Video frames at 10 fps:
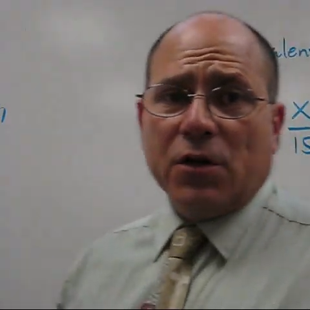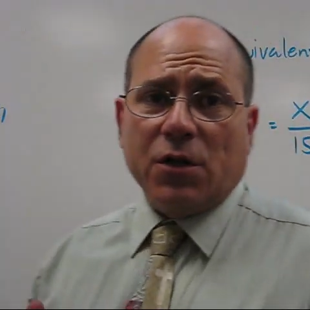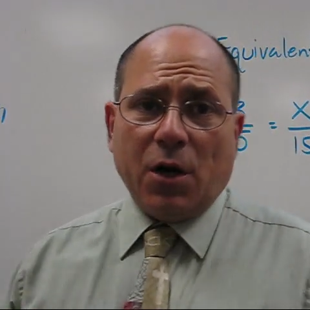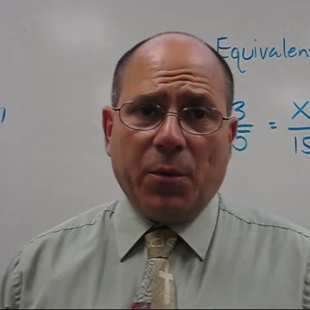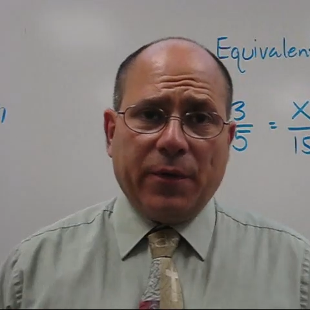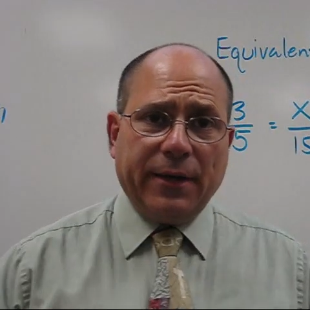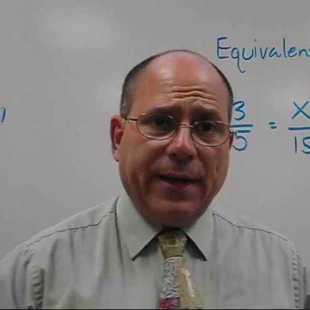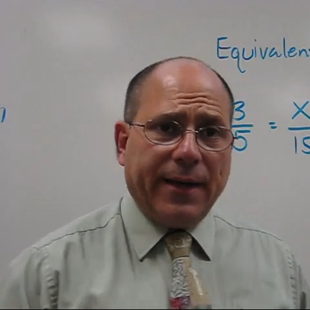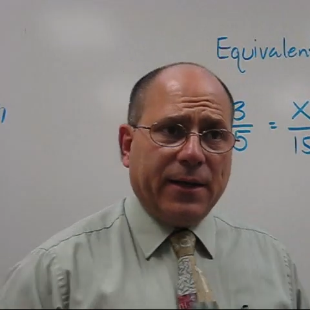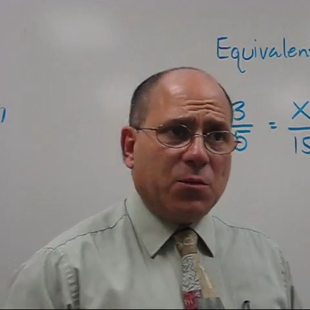going to start with
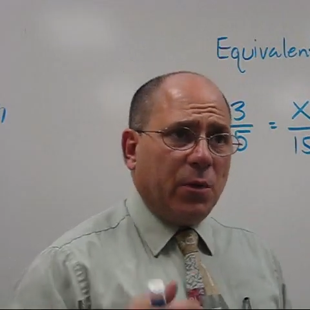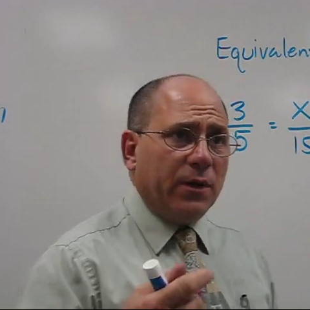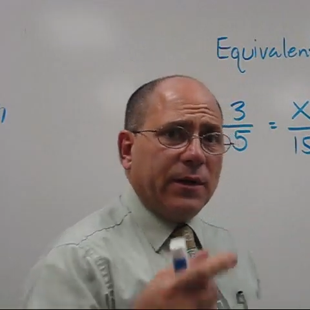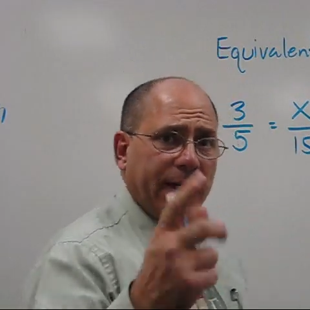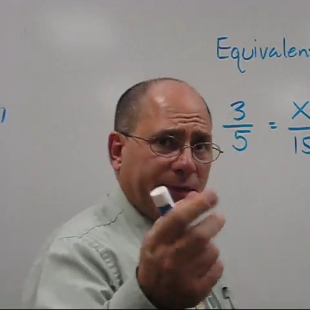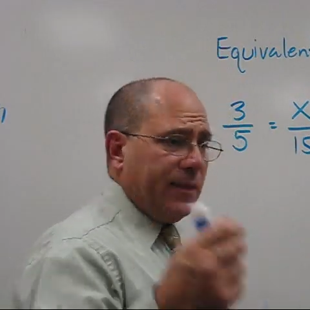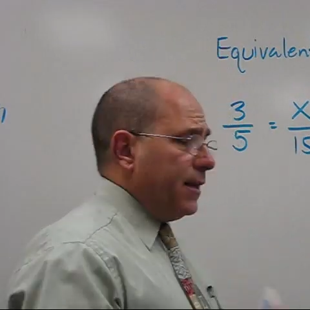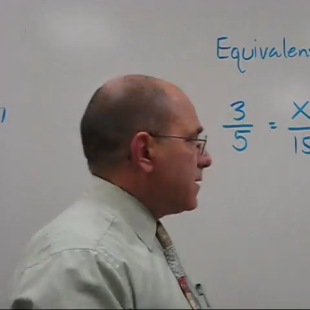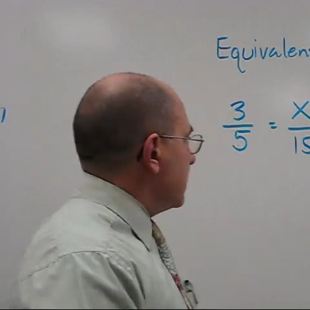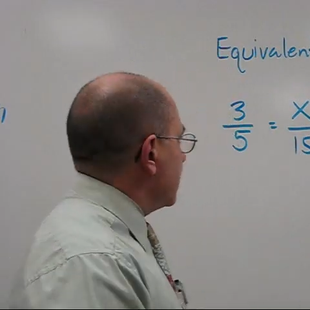today is one like
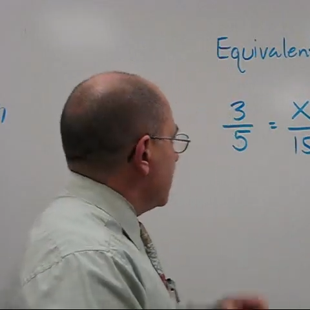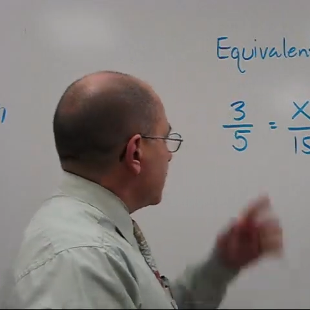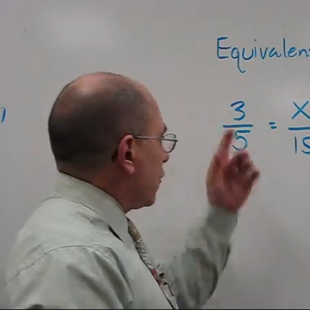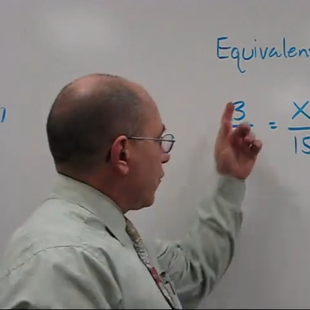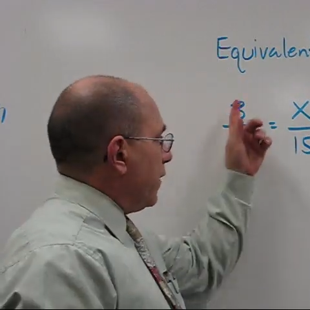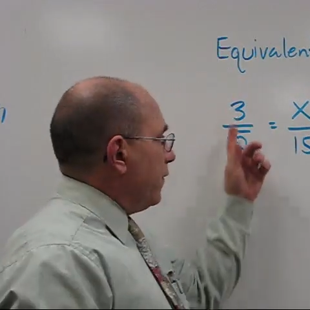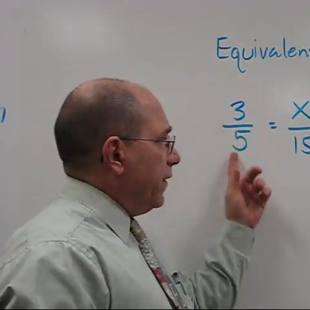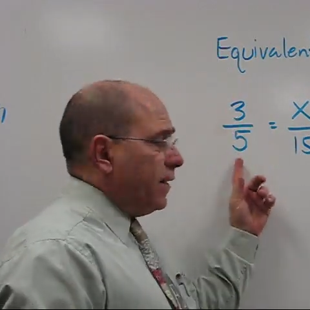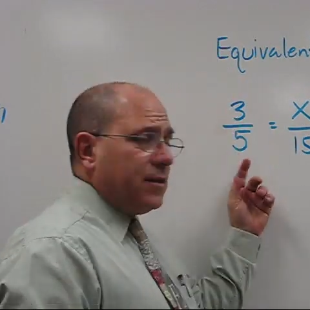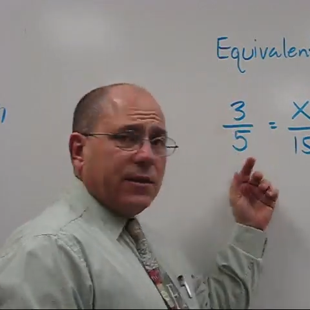this. It says
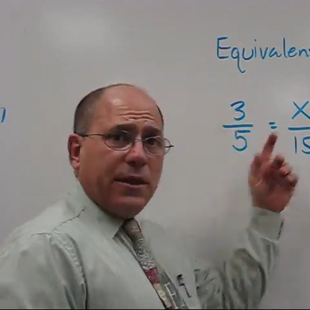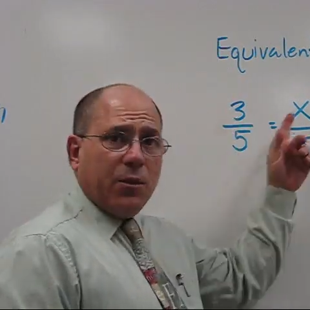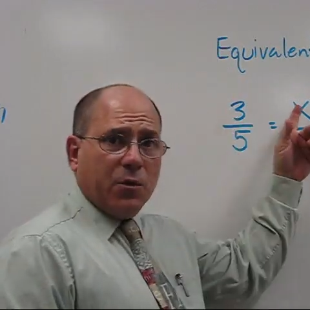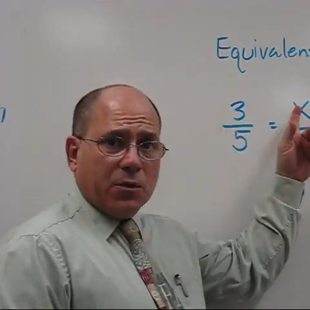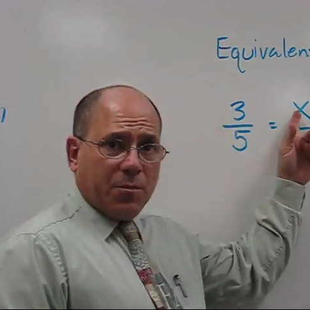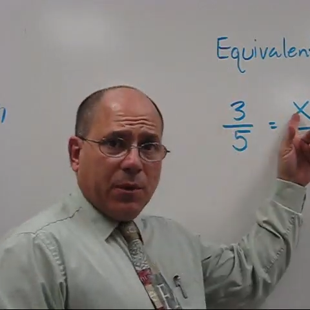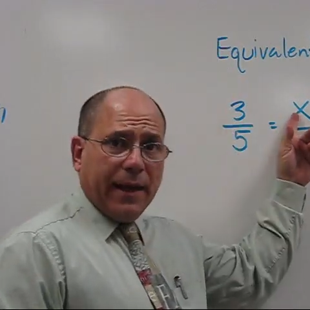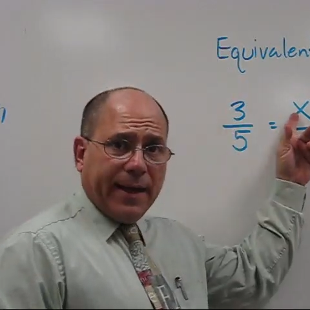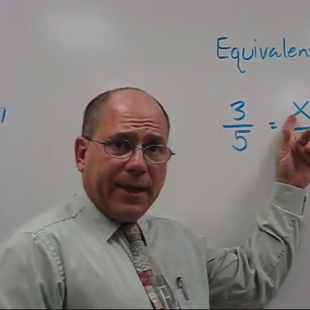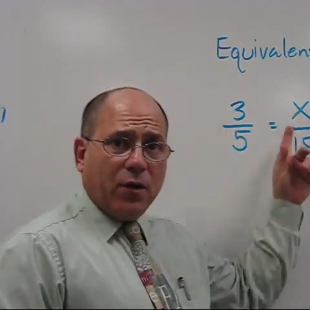3/5 equals
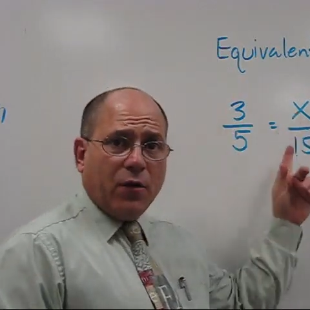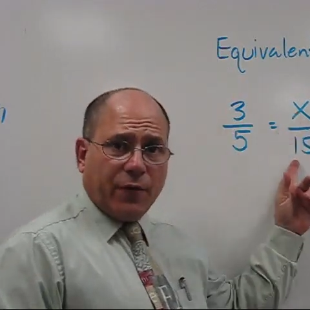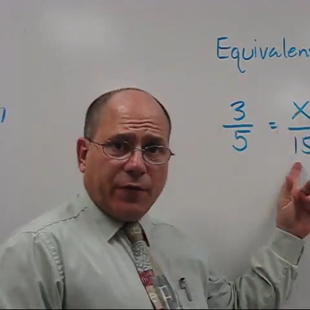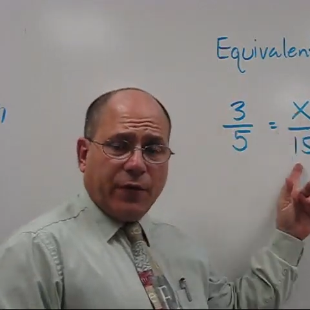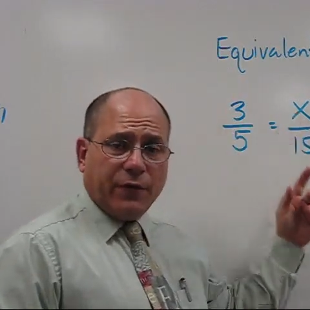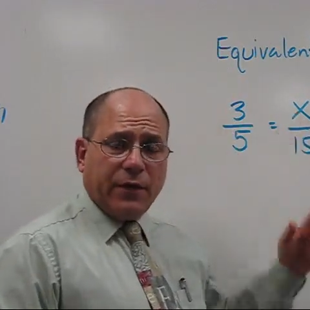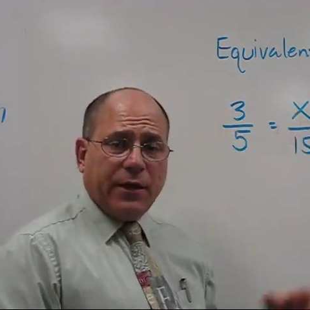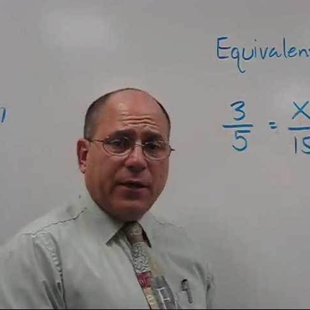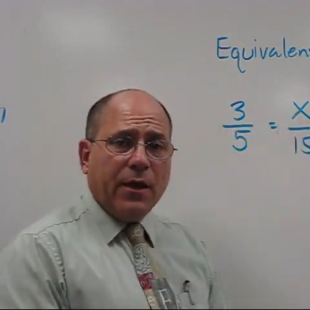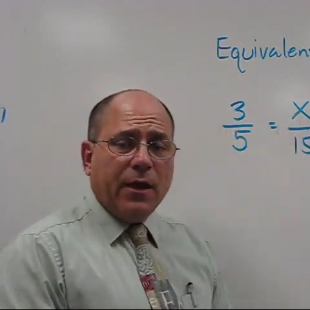blank over
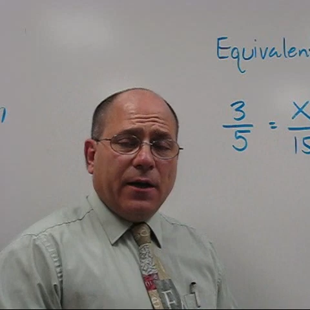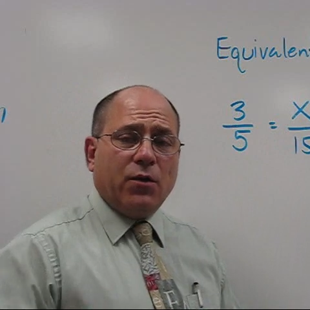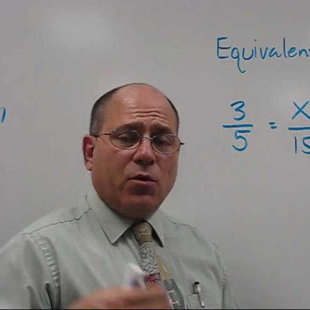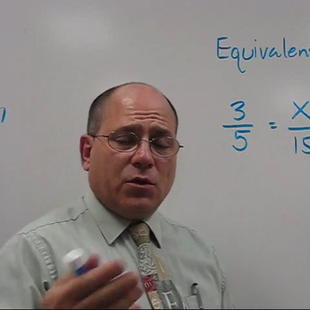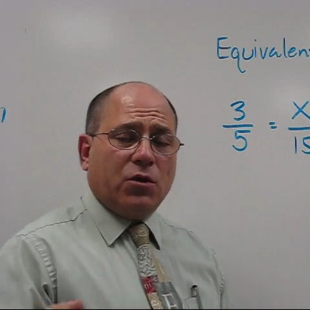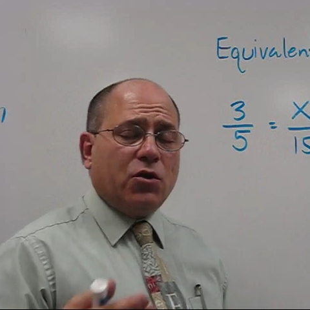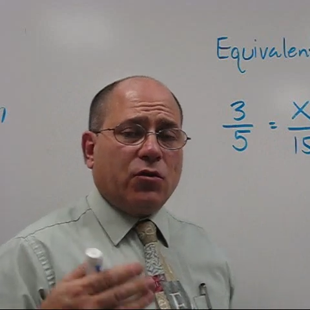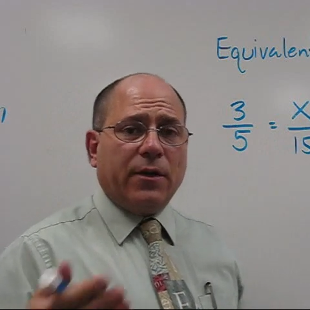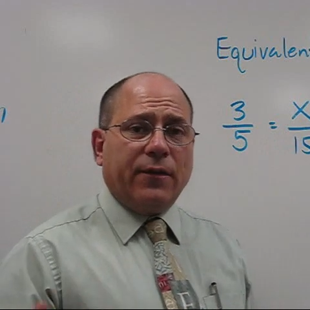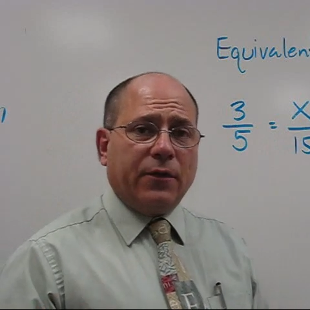15. And of course,
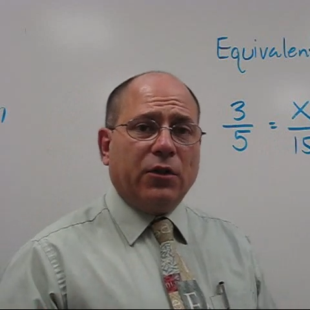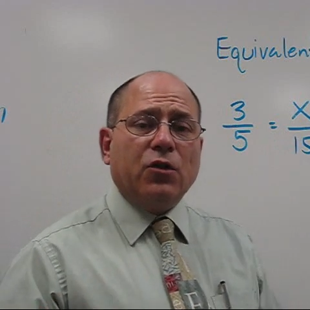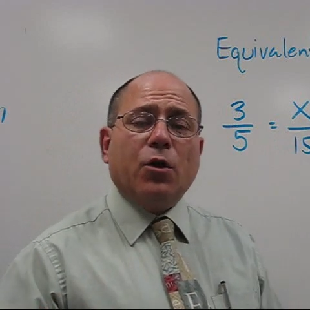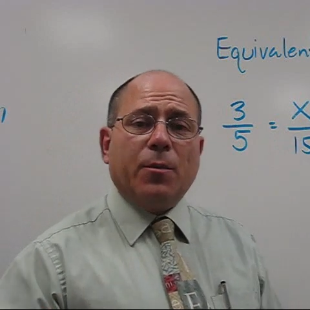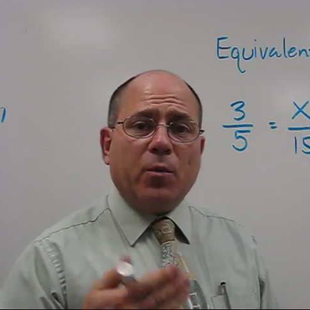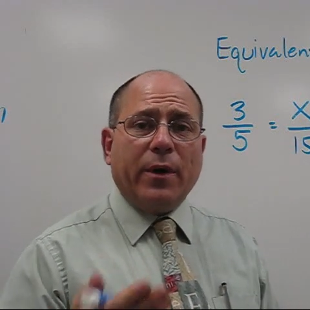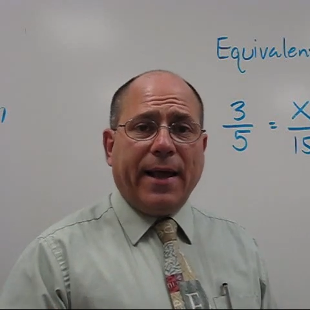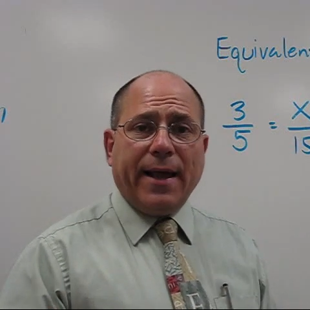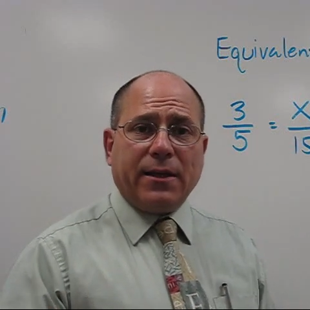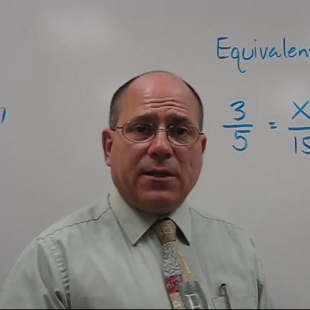children have to determine what
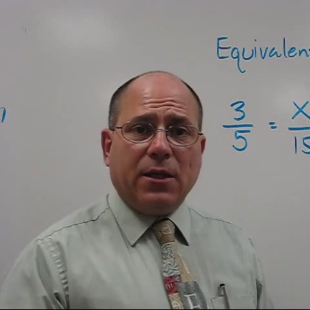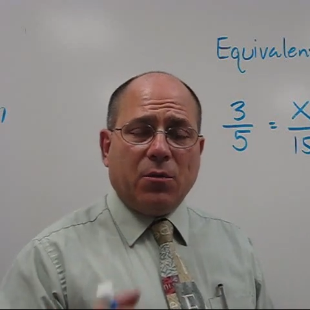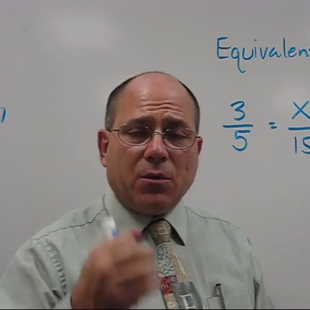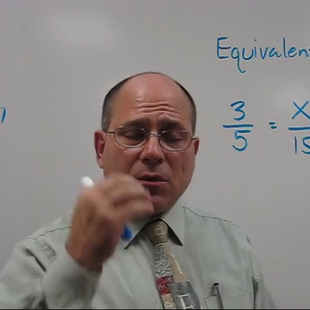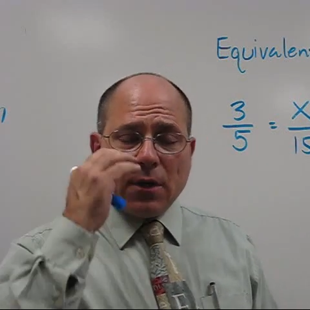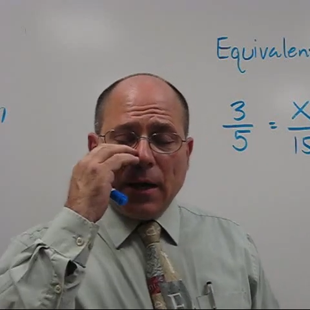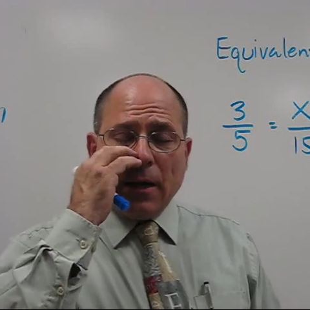x equals.